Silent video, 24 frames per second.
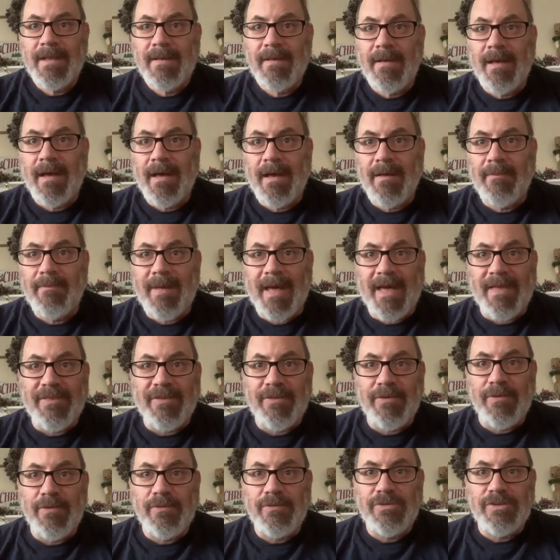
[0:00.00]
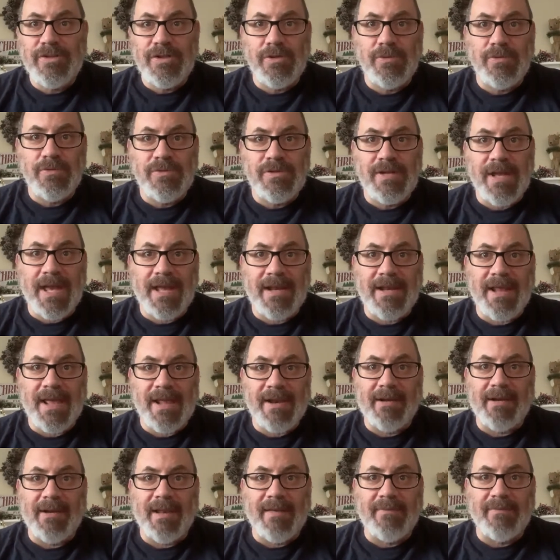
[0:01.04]
Matthew 2:10 and
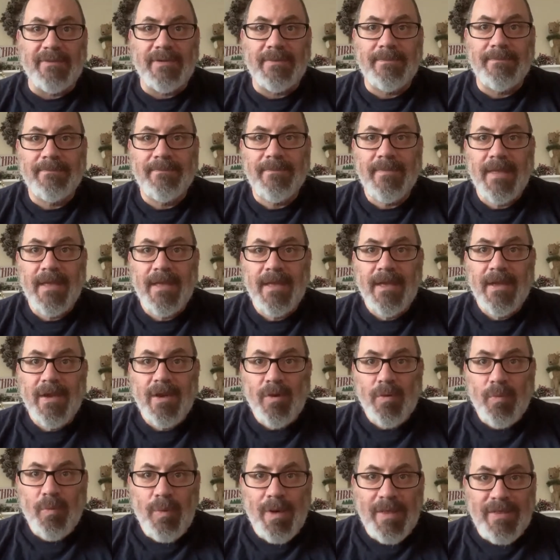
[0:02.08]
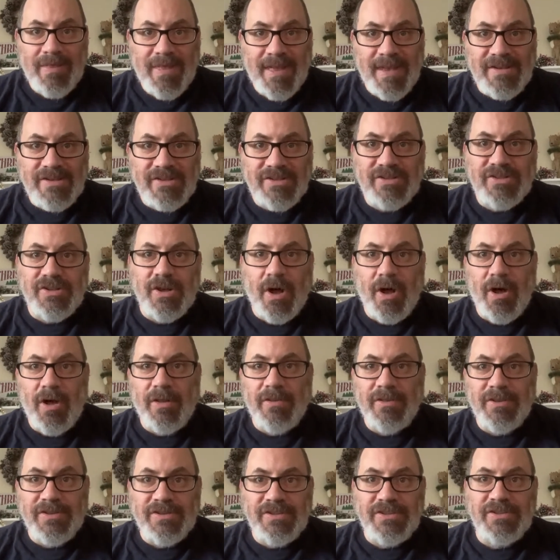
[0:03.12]
11. When they saw
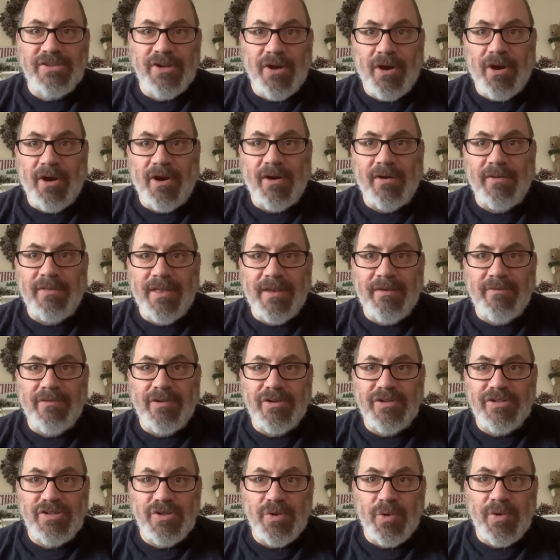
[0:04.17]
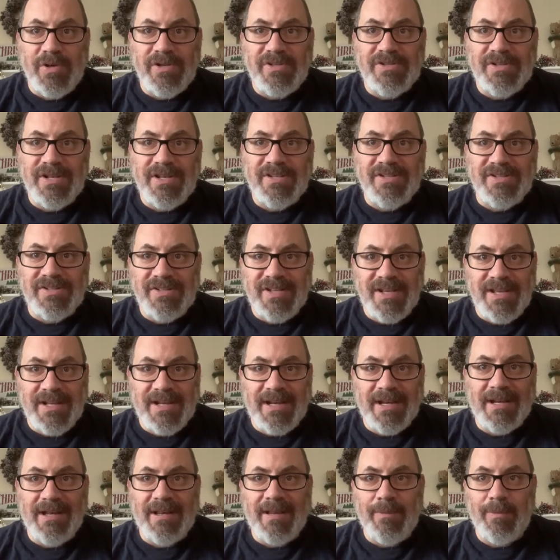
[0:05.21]
the star, they rejoiced
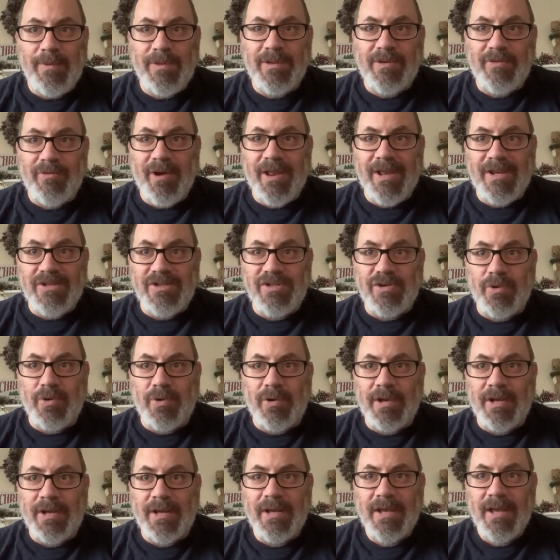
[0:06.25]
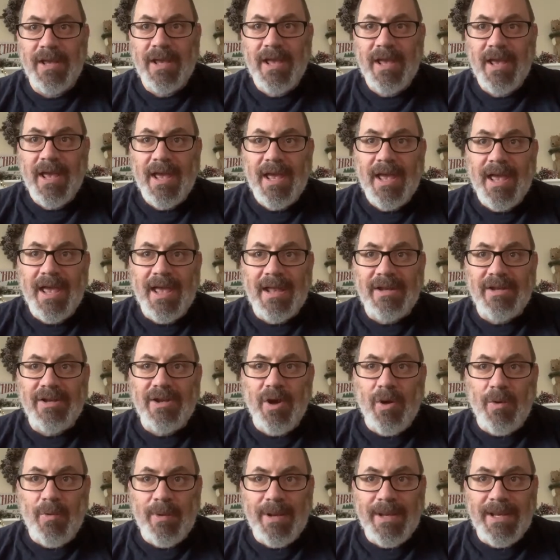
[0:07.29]
exceedingly with great joy. And
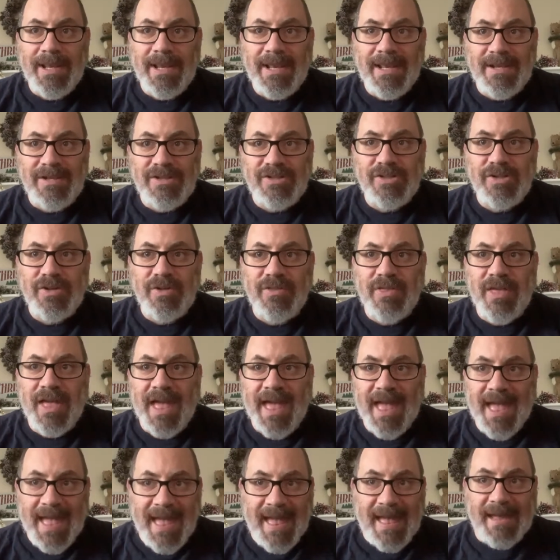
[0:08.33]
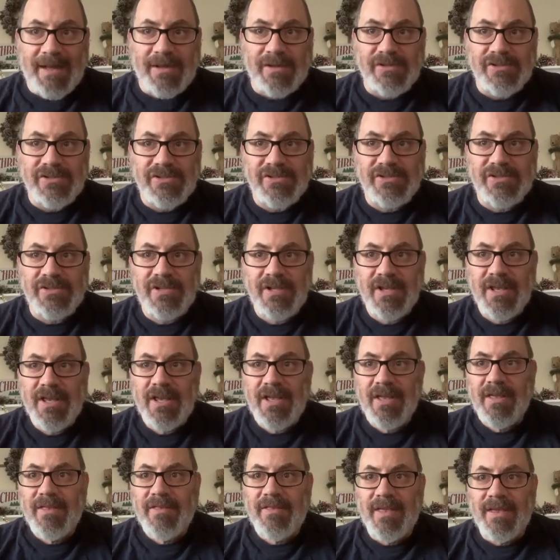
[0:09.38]
going into the house,
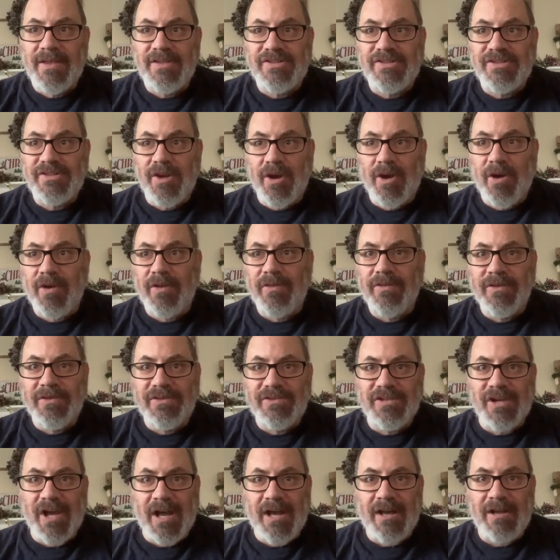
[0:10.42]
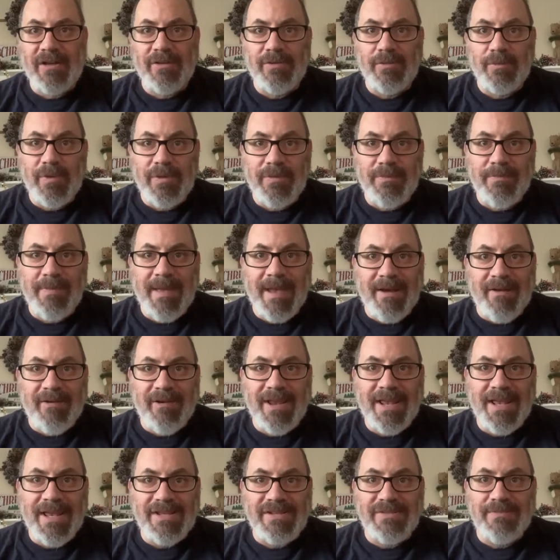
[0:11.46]
they saw the child with
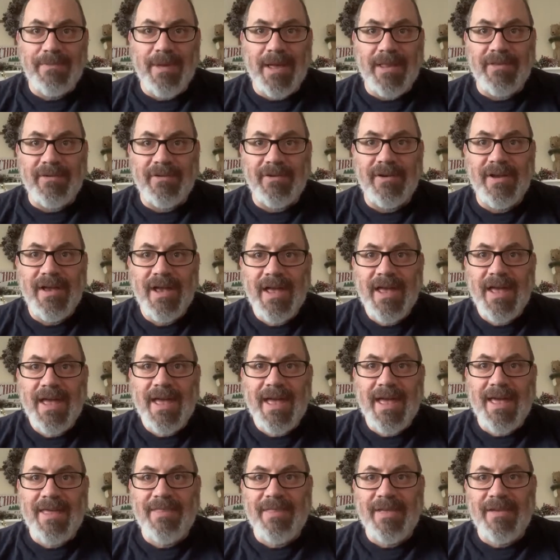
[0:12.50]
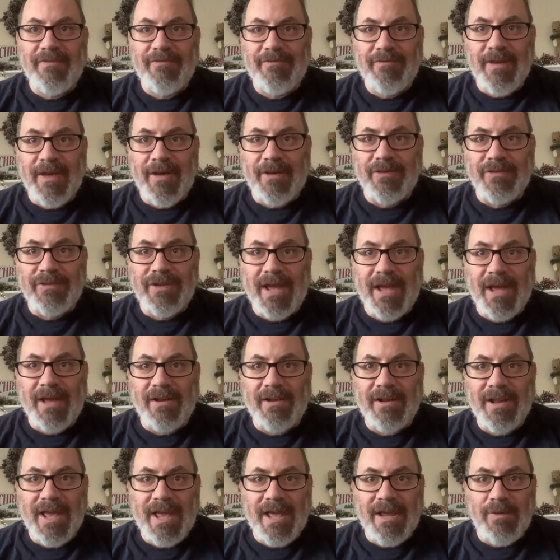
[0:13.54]
Mary, his mother, and they fell
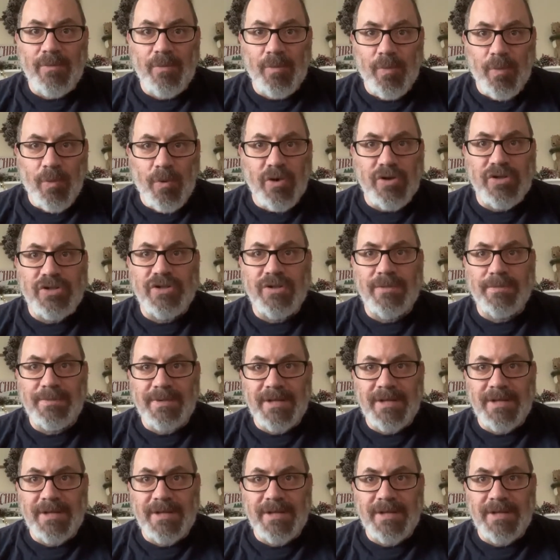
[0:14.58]
down and worshiped